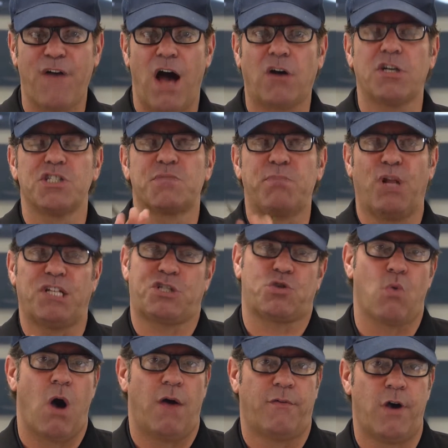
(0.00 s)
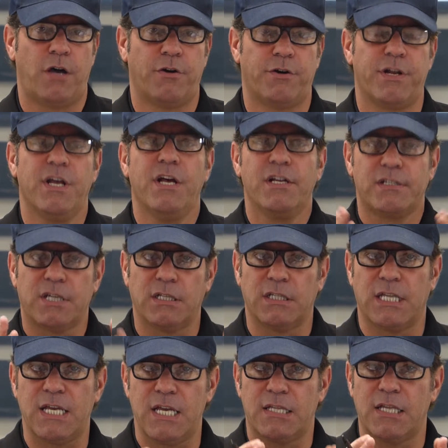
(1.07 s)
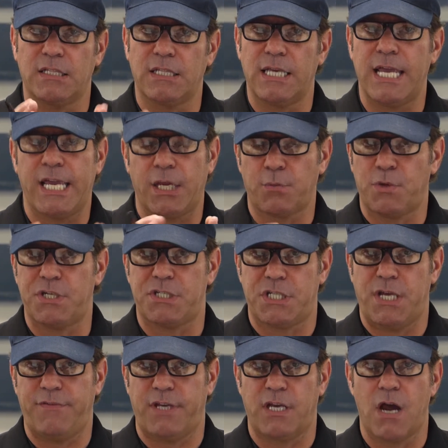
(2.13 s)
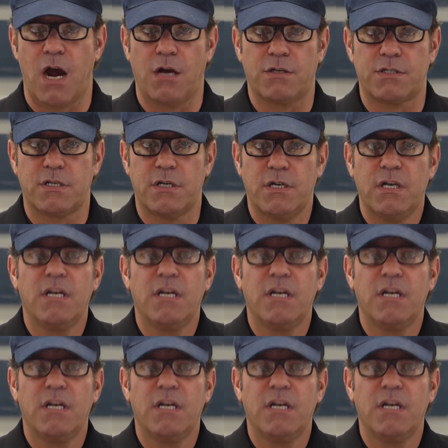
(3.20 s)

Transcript: Falcons plus 1,200 to lead the league in receiving yards.